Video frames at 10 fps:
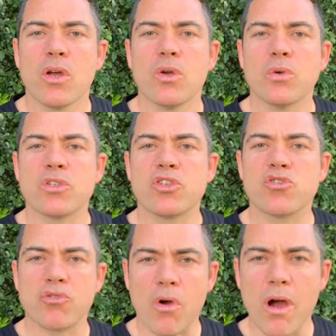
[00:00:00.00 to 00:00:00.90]
who is
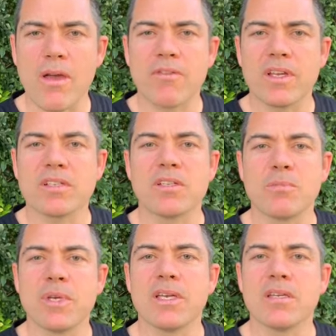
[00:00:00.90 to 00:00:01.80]
striving to
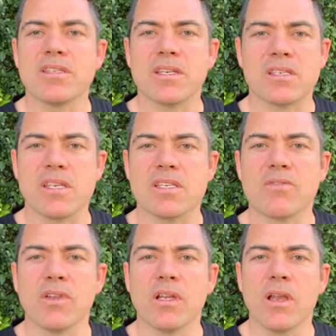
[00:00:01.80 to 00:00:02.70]
be
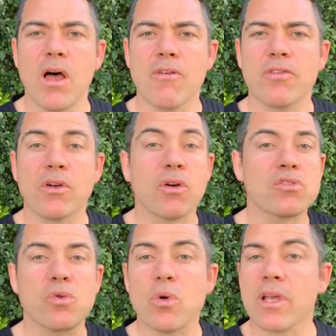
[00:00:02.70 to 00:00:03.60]
successful in life
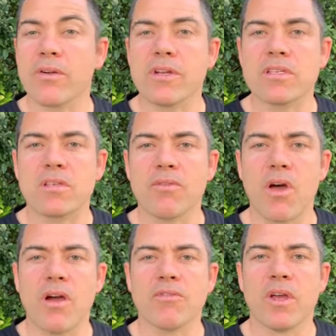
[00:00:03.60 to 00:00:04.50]
across all areas of
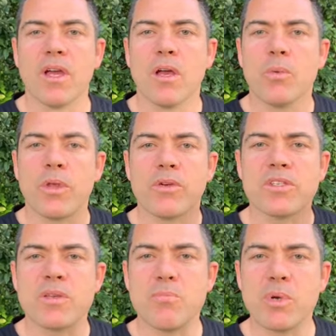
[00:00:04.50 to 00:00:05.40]
life, whether
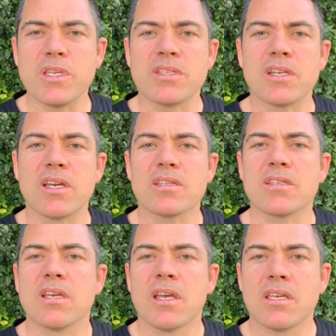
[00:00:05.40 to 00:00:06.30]
it's your
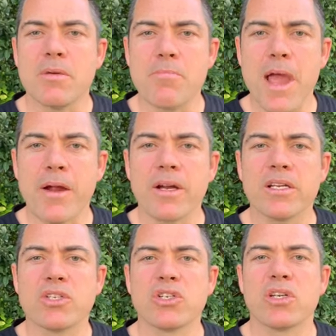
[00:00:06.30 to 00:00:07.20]
business, your
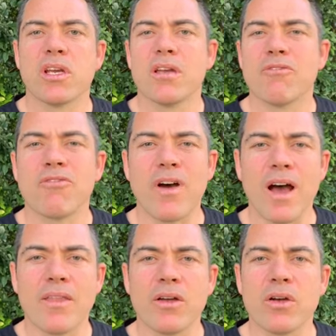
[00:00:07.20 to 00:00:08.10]
marriage,
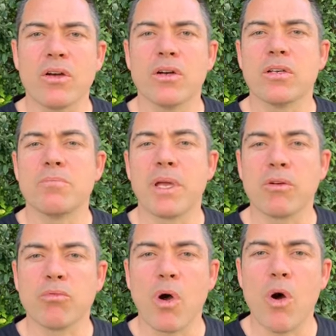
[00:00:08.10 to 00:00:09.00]
fatherhood, being
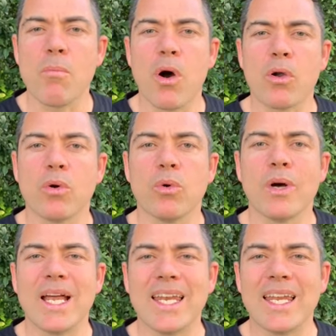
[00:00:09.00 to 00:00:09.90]
a role
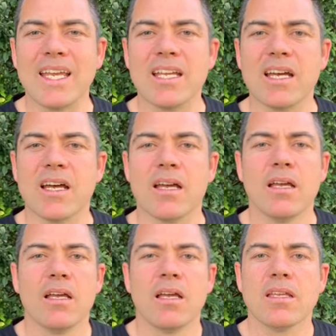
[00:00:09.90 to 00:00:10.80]
model, a leader,
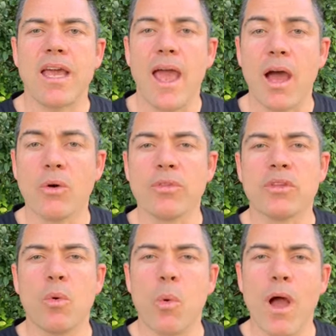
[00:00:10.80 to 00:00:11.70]
your health,
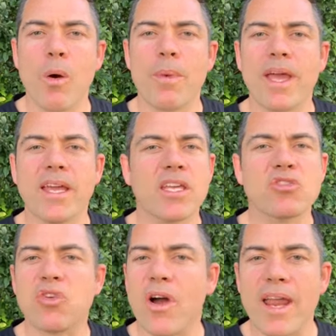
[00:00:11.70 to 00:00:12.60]
your well-being, you're
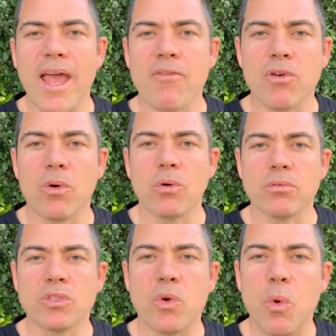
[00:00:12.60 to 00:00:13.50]
trying to have it all.
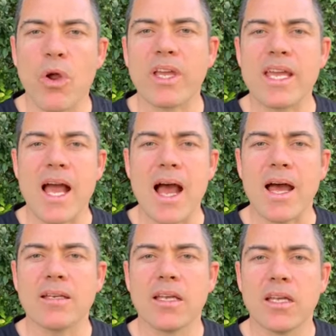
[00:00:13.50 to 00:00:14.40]
You're working
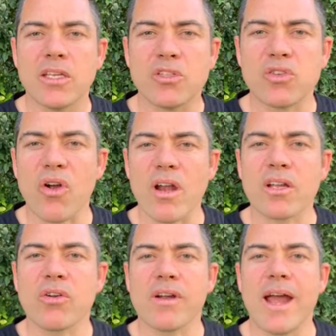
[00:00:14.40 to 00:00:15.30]
hard, you're trying to
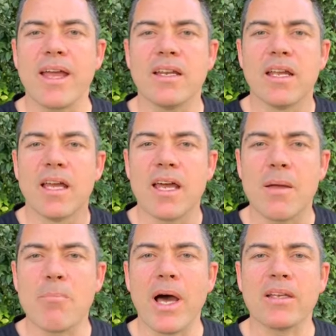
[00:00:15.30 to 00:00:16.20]
create an
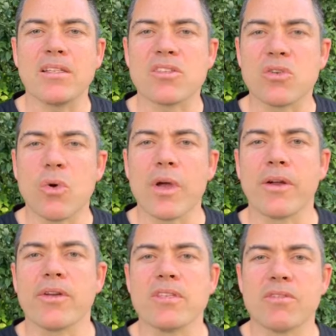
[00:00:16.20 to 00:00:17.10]
abundance in all
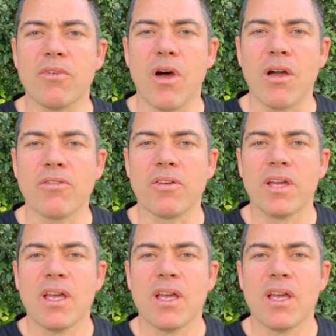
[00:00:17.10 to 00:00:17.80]
areas of life.